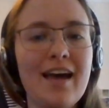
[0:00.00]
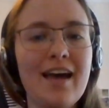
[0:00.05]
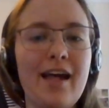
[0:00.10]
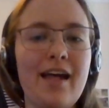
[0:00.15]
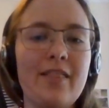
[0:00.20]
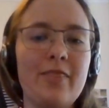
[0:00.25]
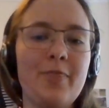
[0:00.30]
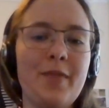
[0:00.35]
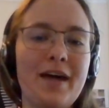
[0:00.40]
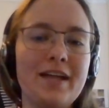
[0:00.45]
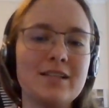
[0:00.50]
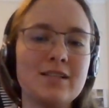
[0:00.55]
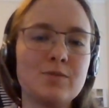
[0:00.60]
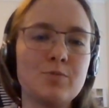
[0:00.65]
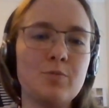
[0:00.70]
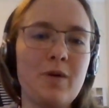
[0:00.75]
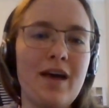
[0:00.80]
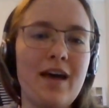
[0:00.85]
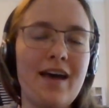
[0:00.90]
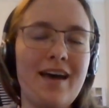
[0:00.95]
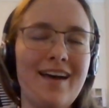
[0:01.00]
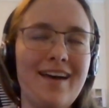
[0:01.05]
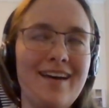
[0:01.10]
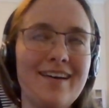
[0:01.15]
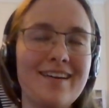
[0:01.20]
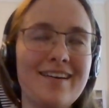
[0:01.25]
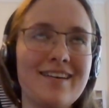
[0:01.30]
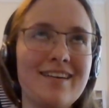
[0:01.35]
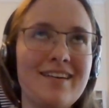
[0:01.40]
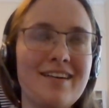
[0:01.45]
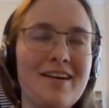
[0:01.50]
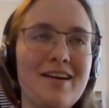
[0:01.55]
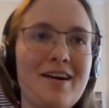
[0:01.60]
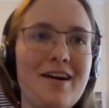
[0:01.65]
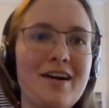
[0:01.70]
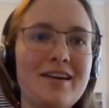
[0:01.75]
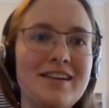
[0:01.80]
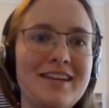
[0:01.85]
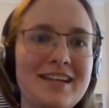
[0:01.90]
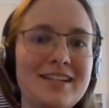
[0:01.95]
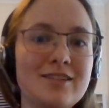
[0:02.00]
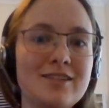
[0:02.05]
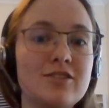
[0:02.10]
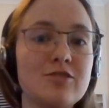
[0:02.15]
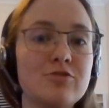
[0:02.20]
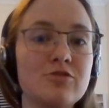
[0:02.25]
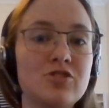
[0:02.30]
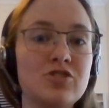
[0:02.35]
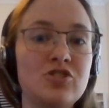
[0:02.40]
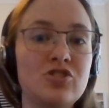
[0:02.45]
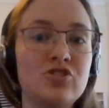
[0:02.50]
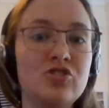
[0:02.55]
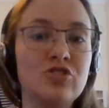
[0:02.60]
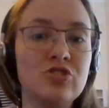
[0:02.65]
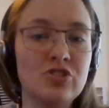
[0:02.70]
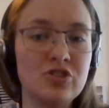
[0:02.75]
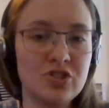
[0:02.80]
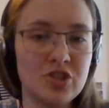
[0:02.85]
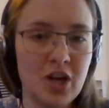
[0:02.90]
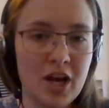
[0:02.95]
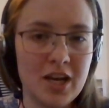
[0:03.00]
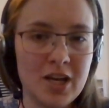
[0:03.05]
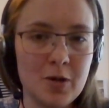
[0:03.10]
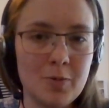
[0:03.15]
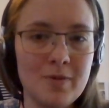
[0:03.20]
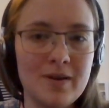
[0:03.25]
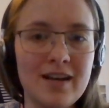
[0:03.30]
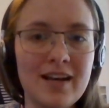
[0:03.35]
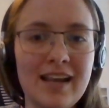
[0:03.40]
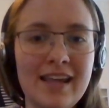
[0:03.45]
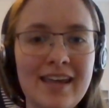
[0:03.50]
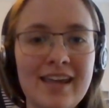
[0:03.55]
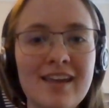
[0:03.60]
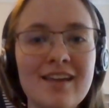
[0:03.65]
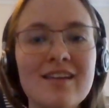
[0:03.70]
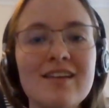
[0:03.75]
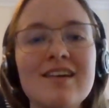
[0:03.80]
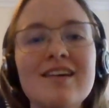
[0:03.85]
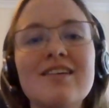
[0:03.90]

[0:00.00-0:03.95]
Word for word: And that's where I needed to genuinely